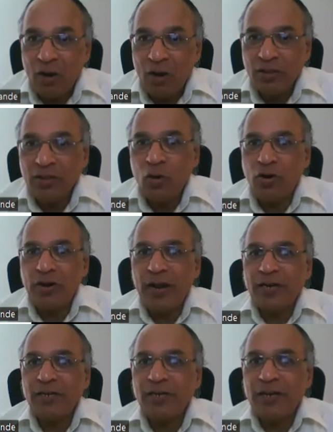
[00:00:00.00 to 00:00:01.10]
on the
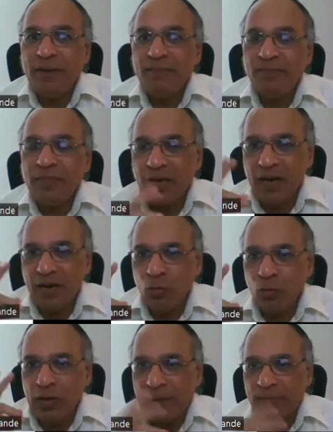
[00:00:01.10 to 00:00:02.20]
contraction time, there are
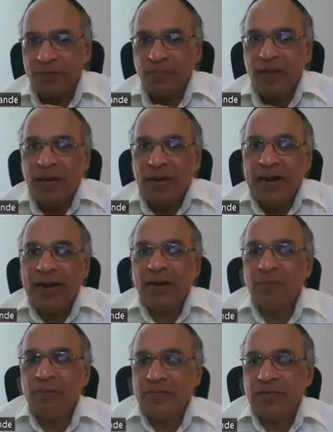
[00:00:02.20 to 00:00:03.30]
2 types: red
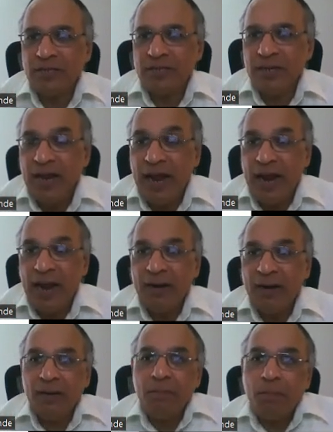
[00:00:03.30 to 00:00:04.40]
muscles and
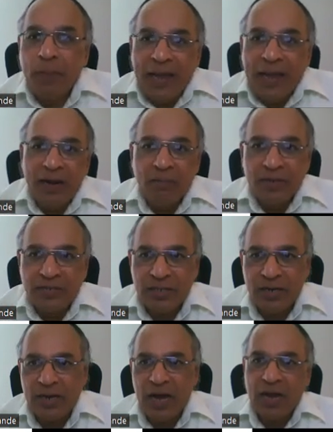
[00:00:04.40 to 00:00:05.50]
pale
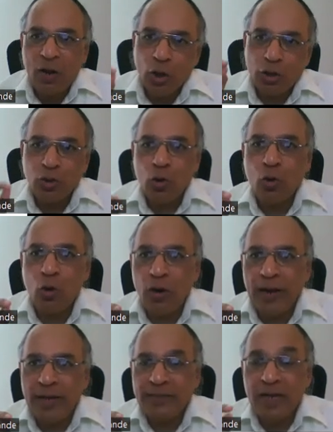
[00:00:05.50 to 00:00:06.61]
muscle, are also
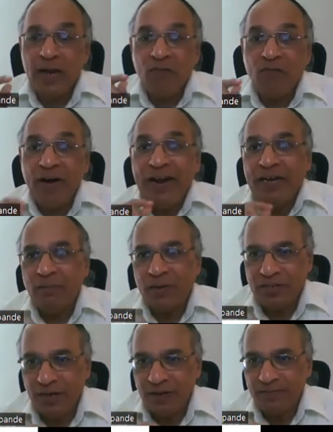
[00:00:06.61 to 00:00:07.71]
called as white
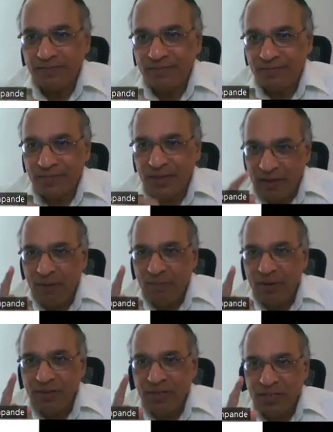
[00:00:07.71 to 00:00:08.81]
muscle.
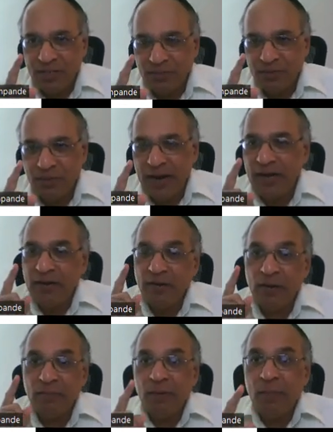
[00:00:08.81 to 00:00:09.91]
Remember these terms, and
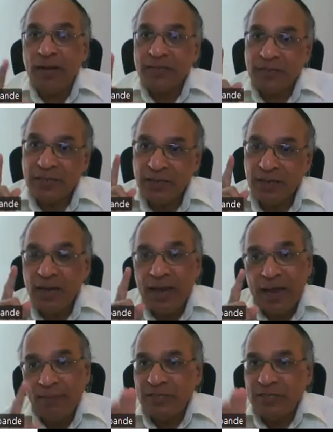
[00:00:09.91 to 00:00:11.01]
it will be asked in the
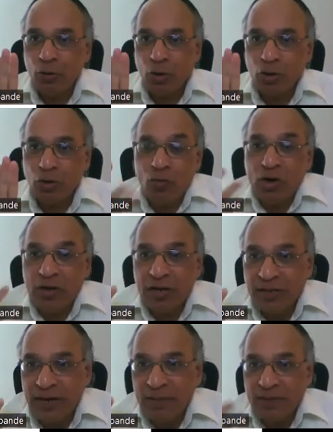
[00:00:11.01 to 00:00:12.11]
MCQ also. What are
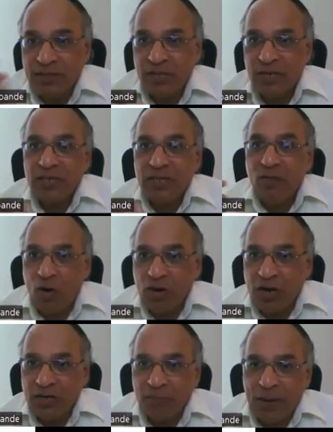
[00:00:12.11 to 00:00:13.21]
the red muscles, what
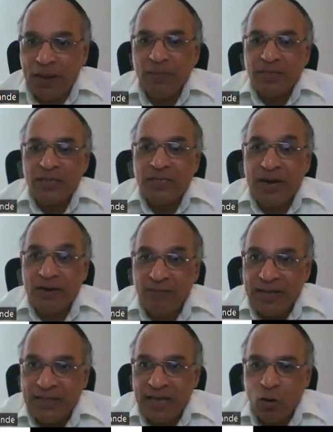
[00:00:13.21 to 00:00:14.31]
are the pale muscles, and
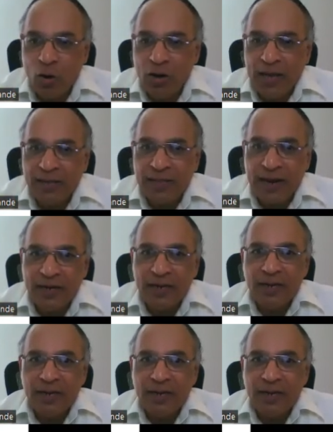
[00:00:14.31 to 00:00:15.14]
why they are called like that?